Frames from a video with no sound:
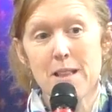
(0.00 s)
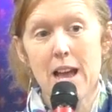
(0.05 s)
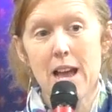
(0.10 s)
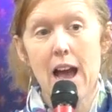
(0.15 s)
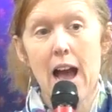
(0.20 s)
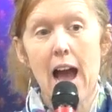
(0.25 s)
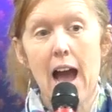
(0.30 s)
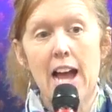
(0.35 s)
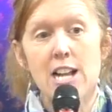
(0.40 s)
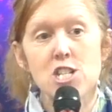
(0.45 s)

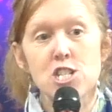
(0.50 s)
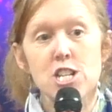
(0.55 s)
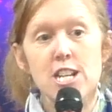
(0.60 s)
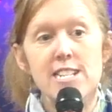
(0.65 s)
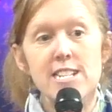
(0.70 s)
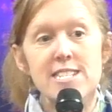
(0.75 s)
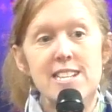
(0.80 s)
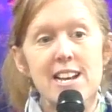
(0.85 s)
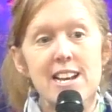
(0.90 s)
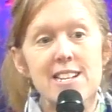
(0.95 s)
and
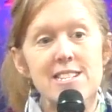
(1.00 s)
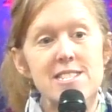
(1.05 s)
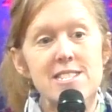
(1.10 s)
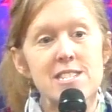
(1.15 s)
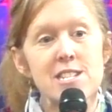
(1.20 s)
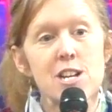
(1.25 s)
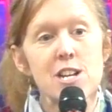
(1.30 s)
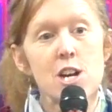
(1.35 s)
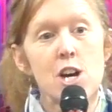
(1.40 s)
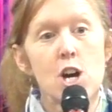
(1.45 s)
Jesus
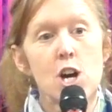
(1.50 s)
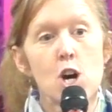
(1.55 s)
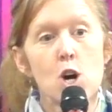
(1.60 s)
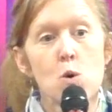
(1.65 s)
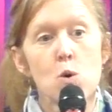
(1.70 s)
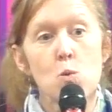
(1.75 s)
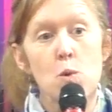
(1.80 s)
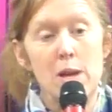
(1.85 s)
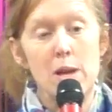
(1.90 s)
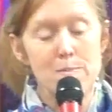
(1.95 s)

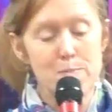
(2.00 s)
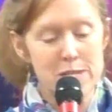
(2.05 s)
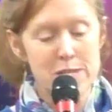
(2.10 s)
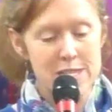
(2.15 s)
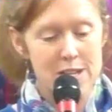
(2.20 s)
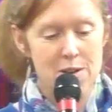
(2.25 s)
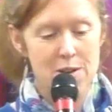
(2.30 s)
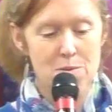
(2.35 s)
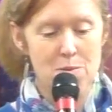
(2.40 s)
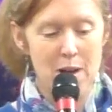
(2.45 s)
weeps
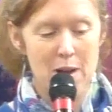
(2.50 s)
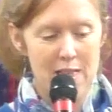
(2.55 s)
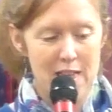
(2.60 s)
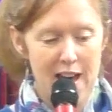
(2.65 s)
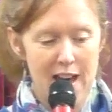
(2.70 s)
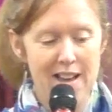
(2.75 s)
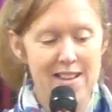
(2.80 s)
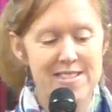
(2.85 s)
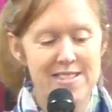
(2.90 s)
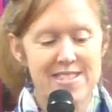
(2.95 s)
with
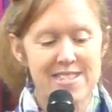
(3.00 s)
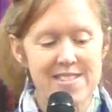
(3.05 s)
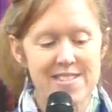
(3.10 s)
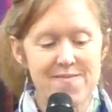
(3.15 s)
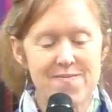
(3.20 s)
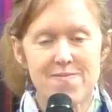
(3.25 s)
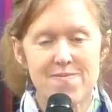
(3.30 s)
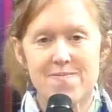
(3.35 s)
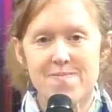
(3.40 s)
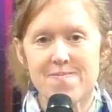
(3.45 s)
us.
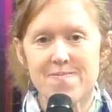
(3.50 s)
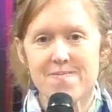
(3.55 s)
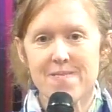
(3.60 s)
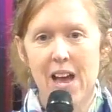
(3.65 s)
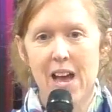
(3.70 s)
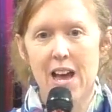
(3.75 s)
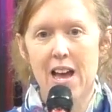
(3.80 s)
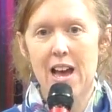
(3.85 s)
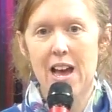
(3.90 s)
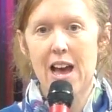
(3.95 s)

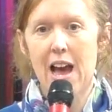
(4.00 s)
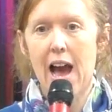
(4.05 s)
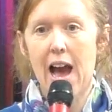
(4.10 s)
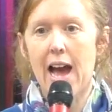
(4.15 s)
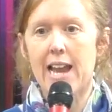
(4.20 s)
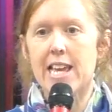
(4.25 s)
And he